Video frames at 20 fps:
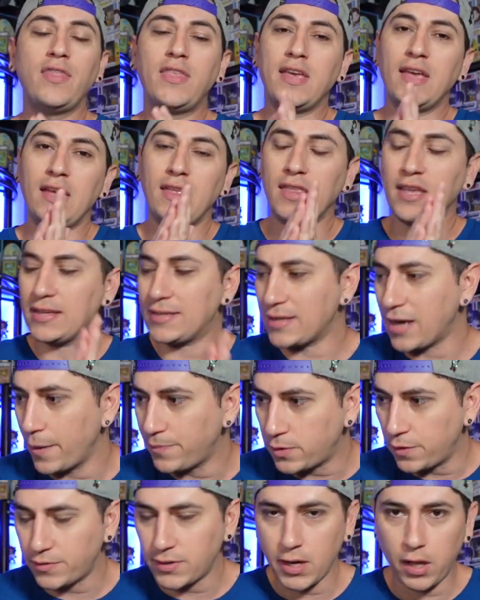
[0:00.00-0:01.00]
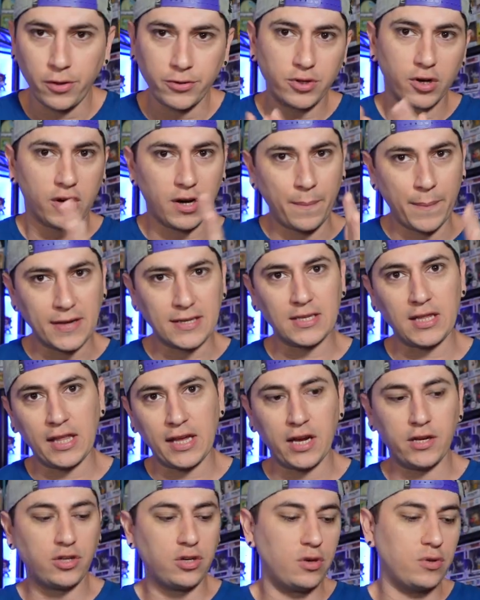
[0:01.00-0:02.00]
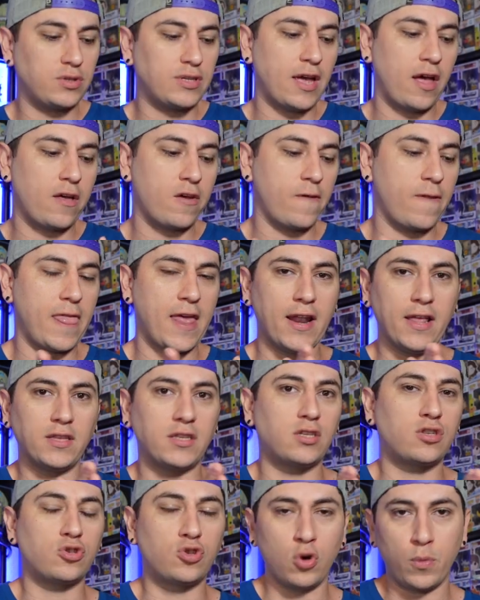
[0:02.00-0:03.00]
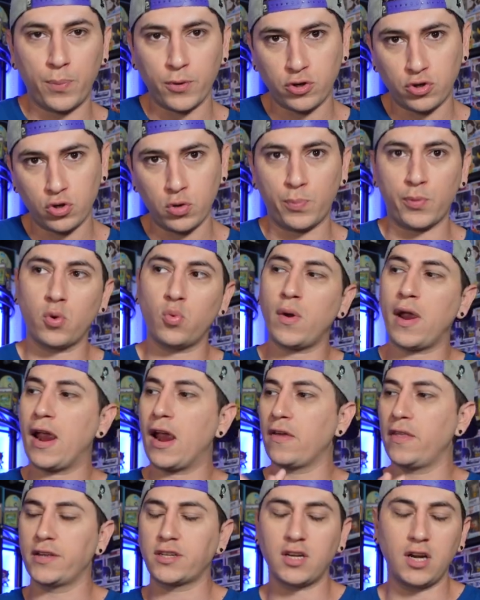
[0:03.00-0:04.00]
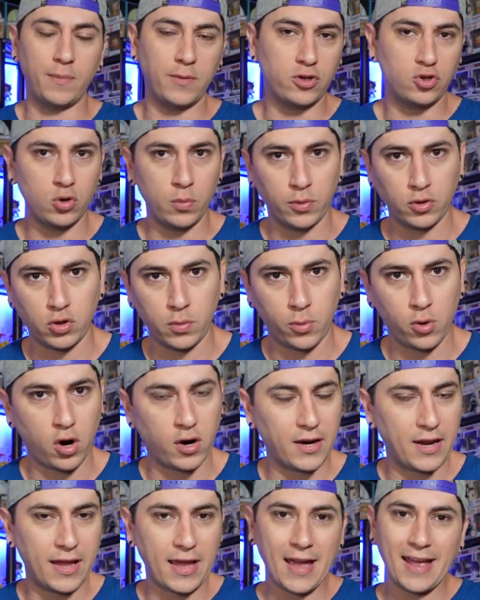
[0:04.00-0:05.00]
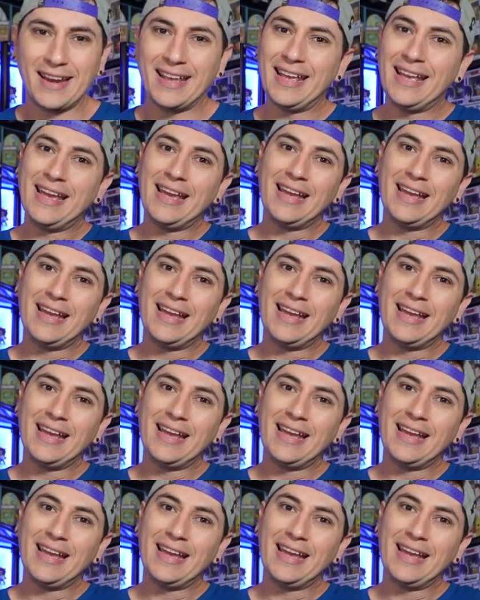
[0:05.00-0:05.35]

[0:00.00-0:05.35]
The these types of sellers are going to miss mislead you, tell you that it's super, super rare, that's going to be super, super hard to get.